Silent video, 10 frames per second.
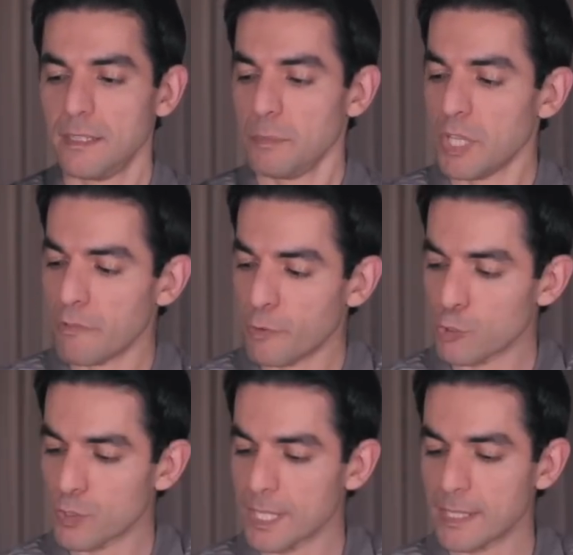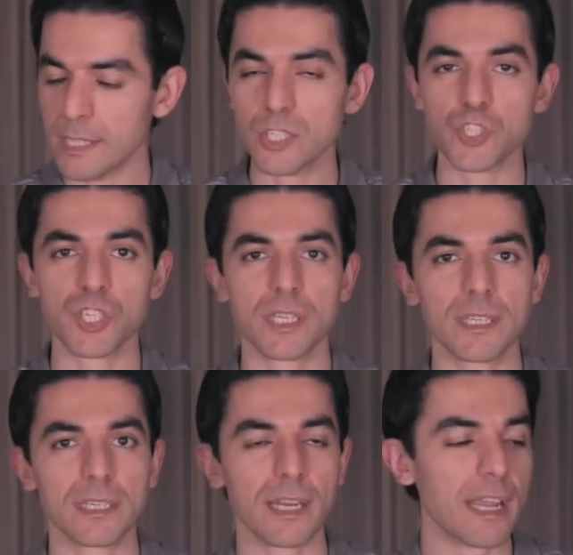But unfortunately,
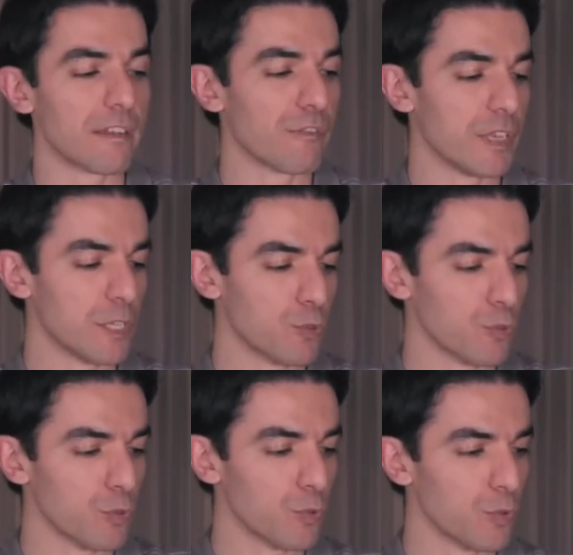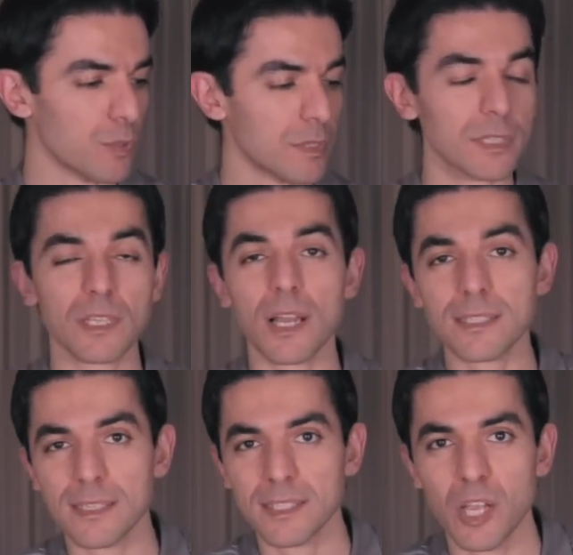Zhiyun Crane V2
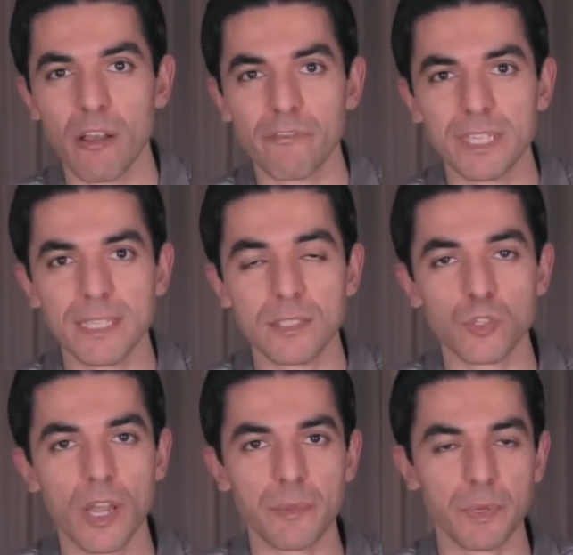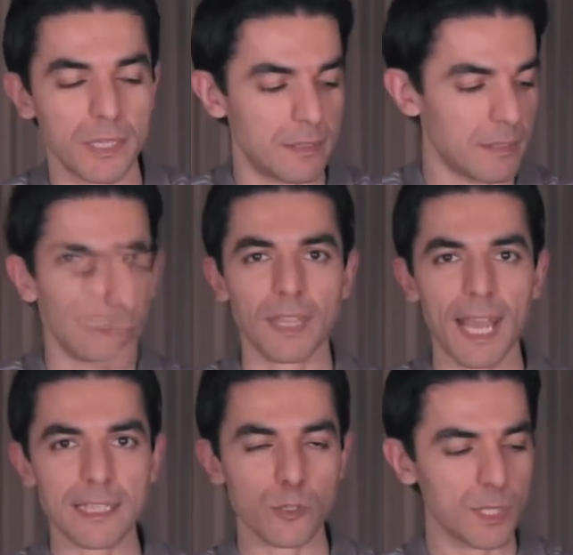doesn't come with a tripod.
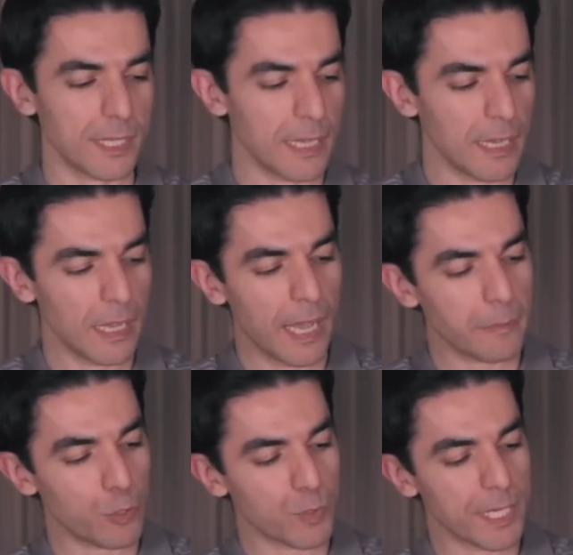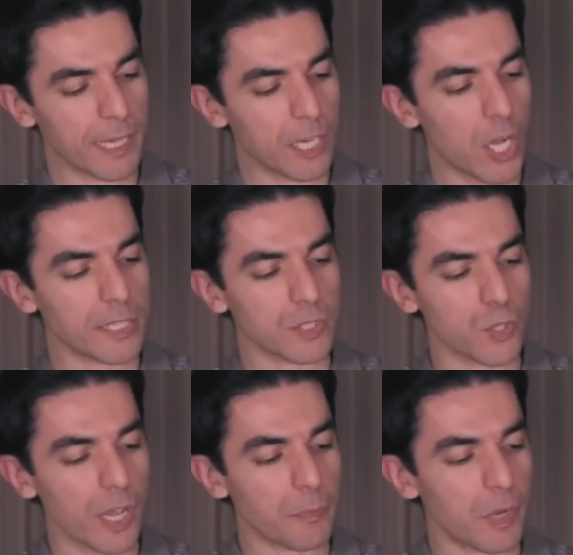As you see, I'm using another
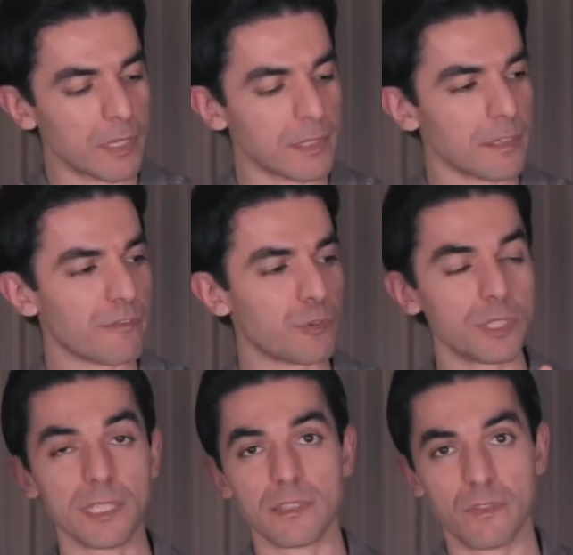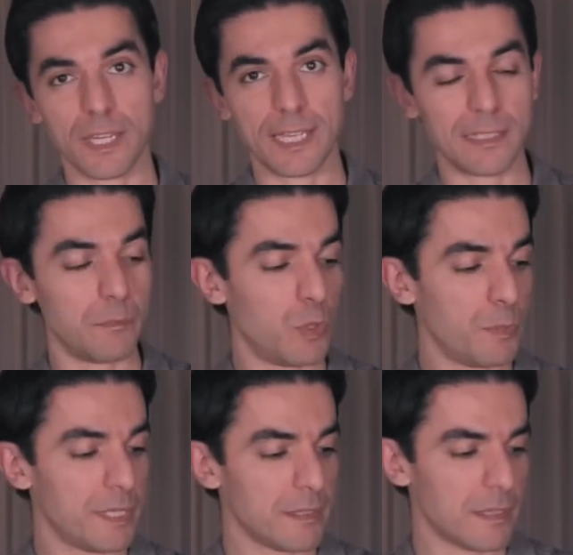tripod for this one at the
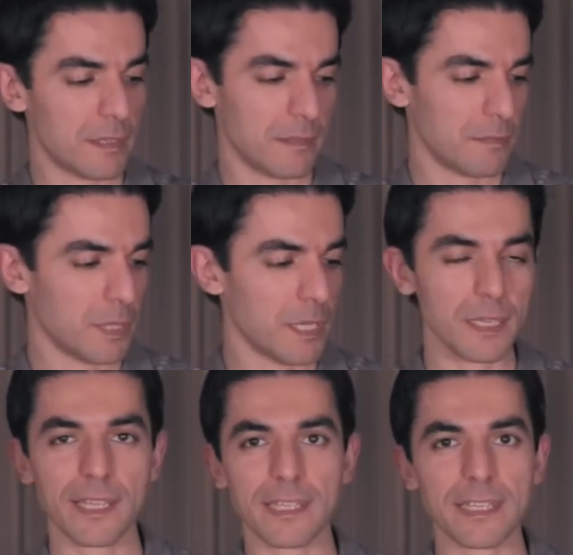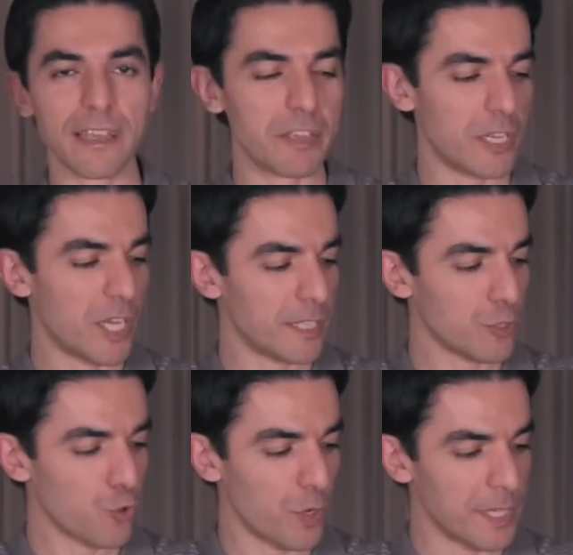moment because I didn't have any other
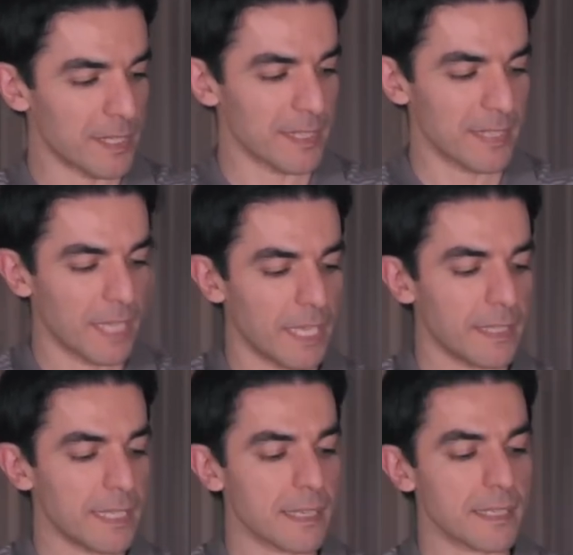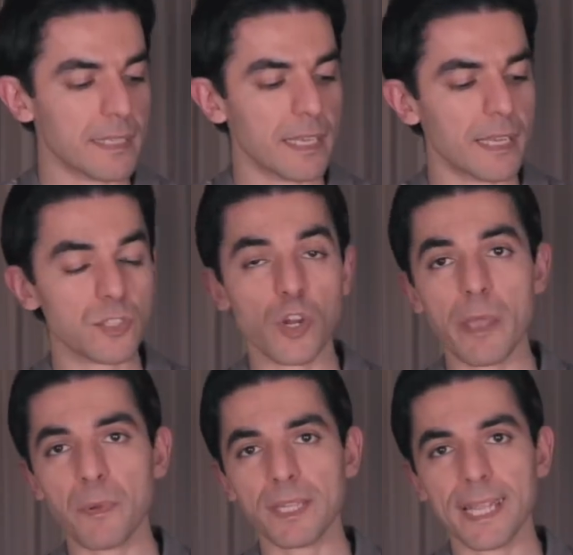choice. This is the
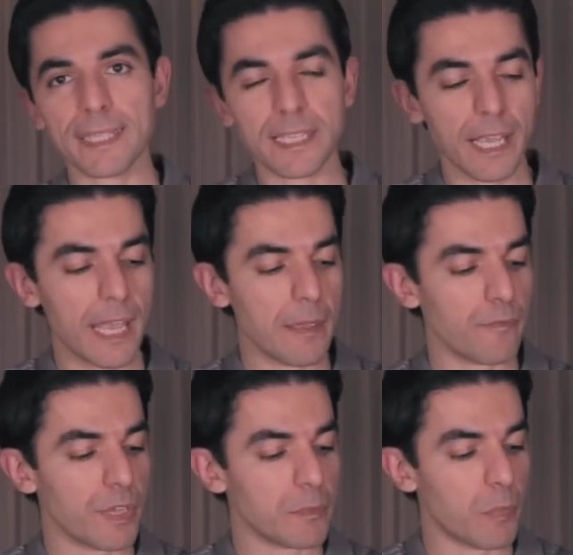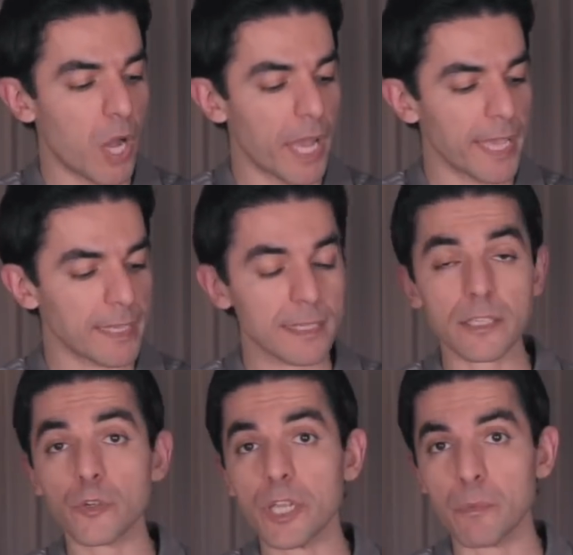tripod that came with my
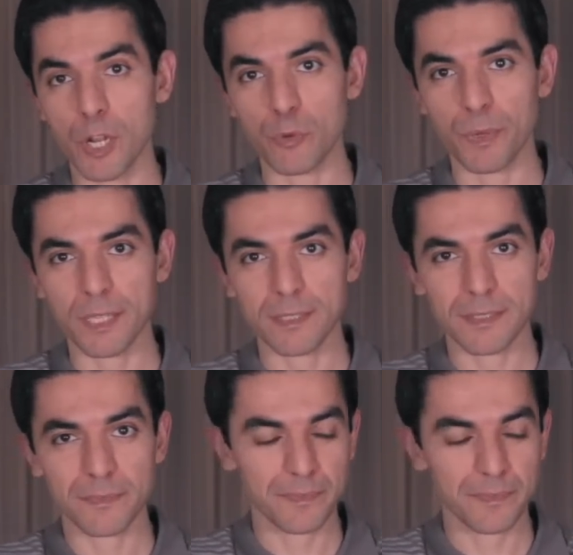Siri monopod.